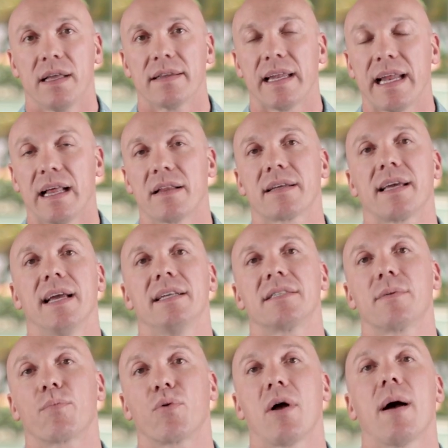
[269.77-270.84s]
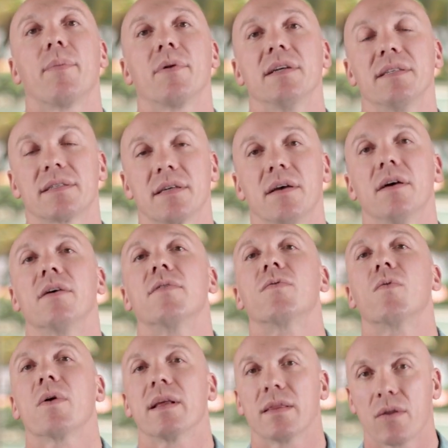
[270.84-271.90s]
that allocates properties
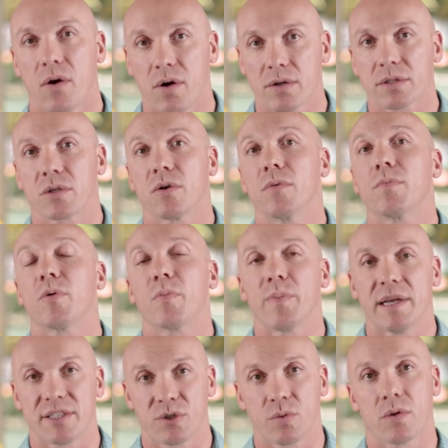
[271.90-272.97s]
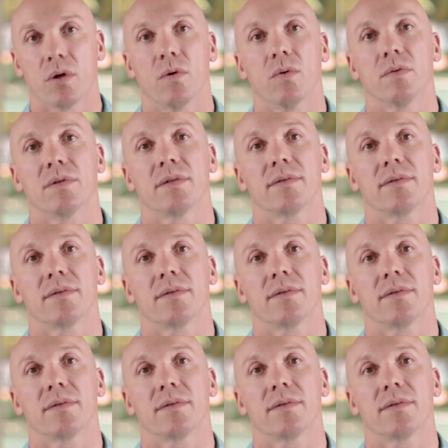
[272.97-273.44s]
for a long-term perpetual hold.